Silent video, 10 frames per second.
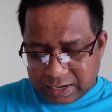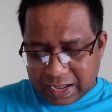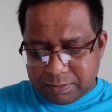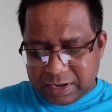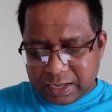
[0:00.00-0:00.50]

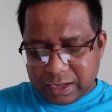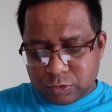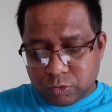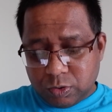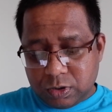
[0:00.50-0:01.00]
Tie breaking
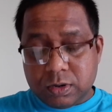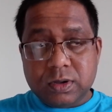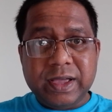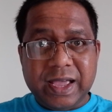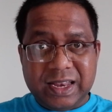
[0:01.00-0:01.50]
rule:
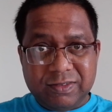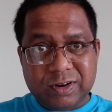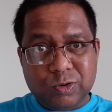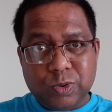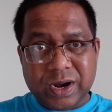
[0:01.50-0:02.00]

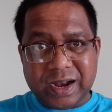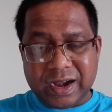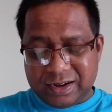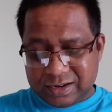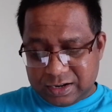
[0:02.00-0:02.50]
anyone who had
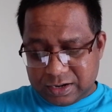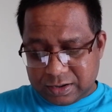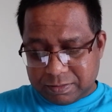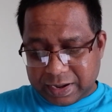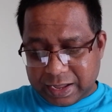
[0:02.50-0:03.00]

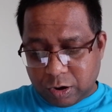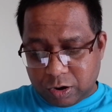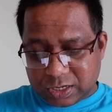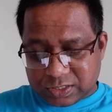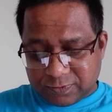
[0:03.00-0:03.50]
entered by
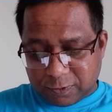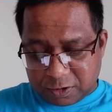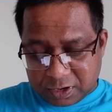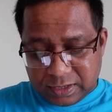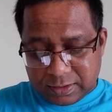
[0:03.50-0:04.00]
August
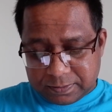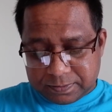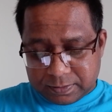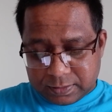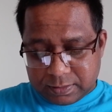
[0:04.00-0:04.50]
14
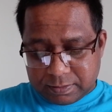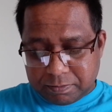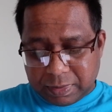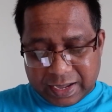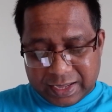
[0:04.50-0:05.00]

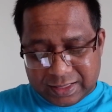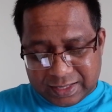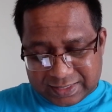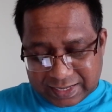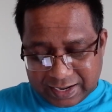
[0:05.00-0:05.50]
by
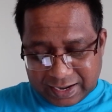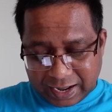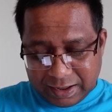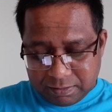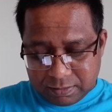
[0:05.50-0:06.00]
the set
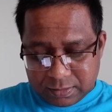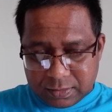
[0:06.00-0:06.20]
time,